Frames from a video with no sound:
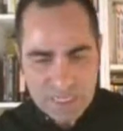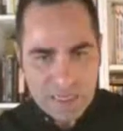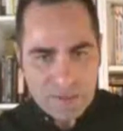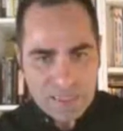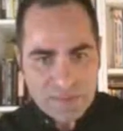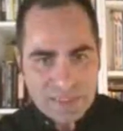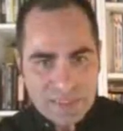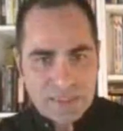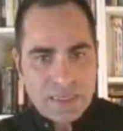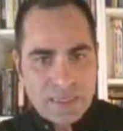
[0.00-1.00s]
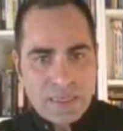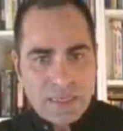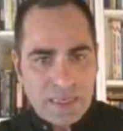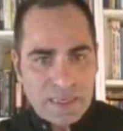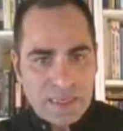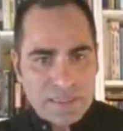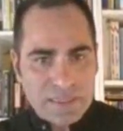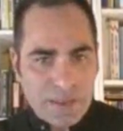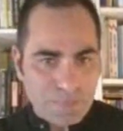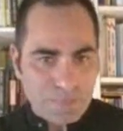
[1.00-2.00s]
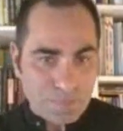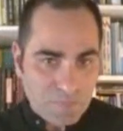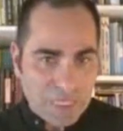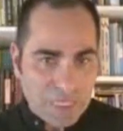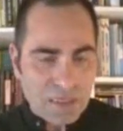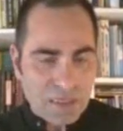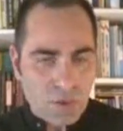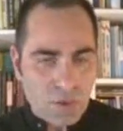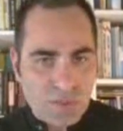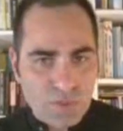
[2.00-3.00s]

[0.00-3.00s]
in the body, and also